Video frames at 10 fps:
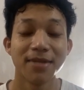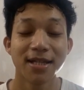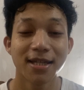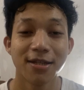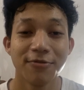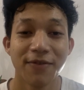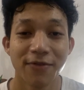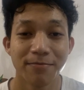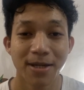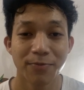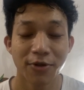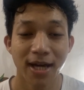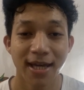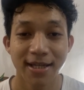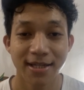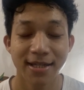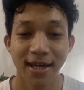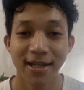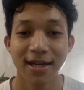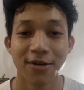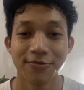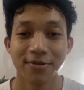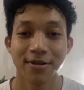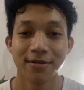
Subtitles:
This is Louis from Crypto Hike signing out.